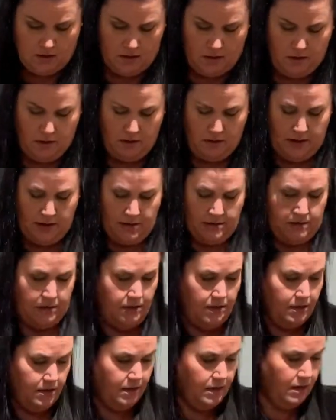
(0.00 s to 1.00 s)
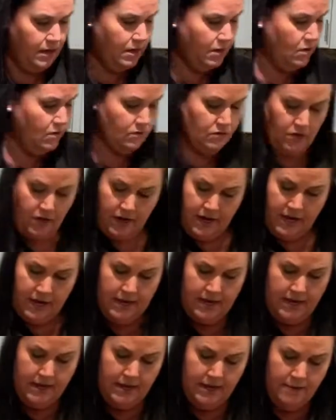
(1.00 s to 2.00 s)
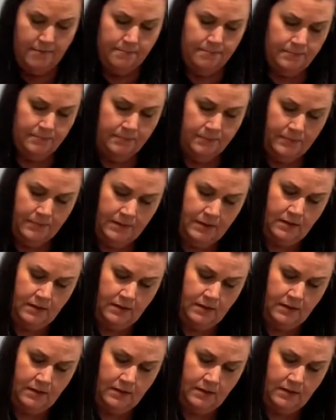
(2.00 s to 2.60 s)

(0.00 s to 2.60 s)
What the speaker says: All right. In goes our ham.